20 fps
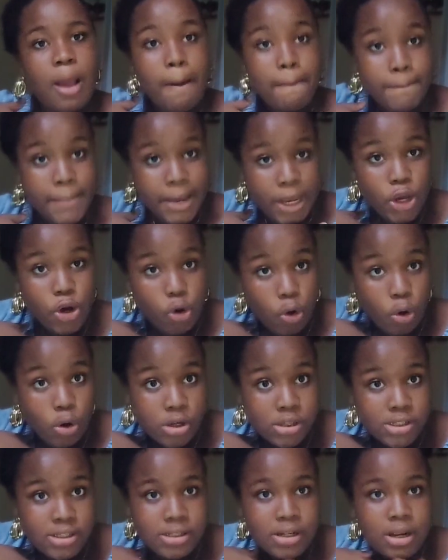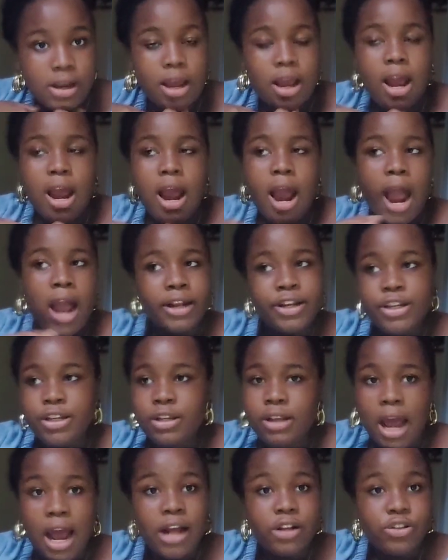main course.
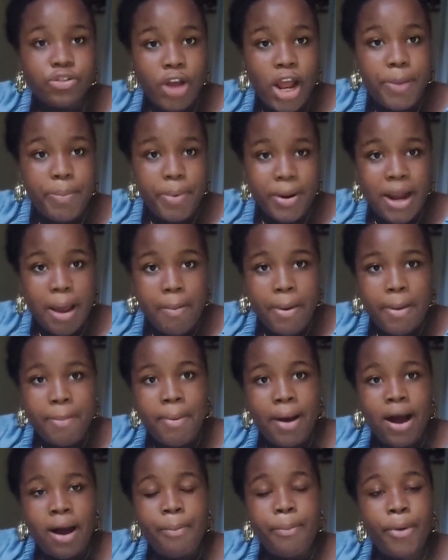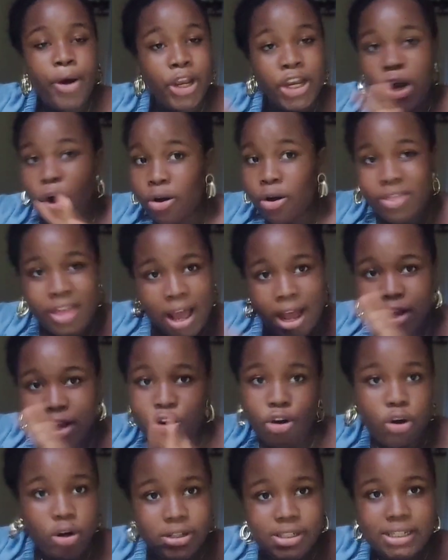I had to write pen and paper, but in other
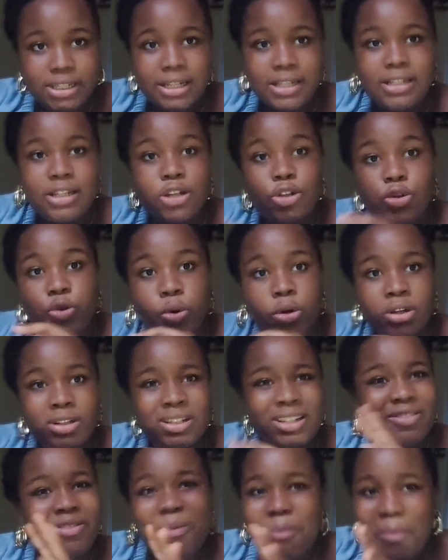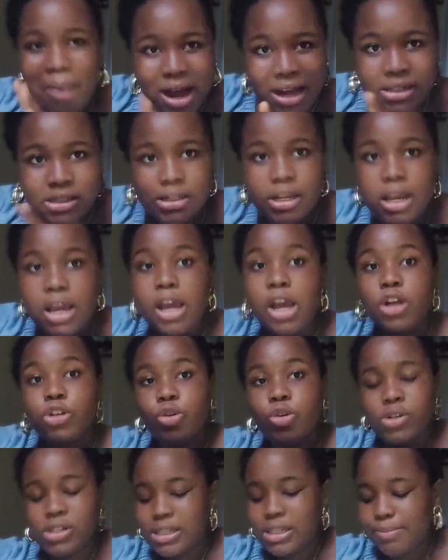courses, it was even maths,
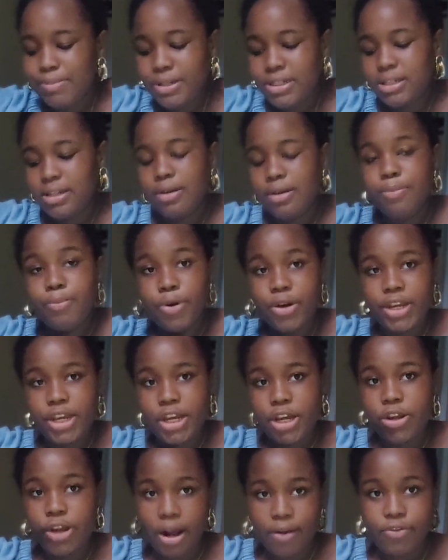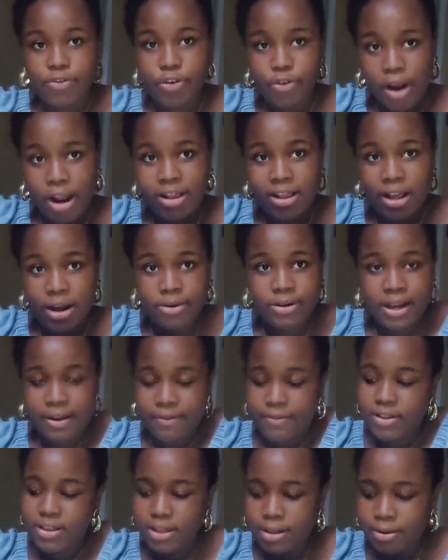just CBT. But here, you have to write down
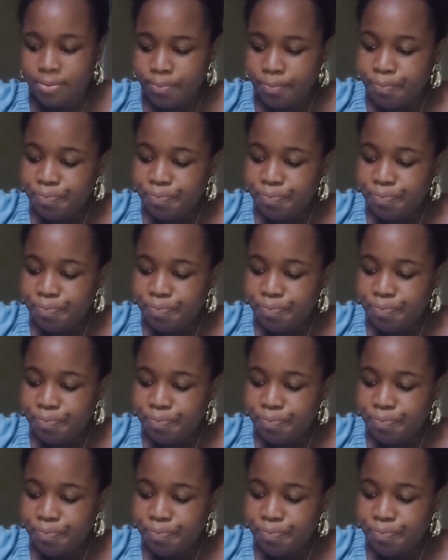everything.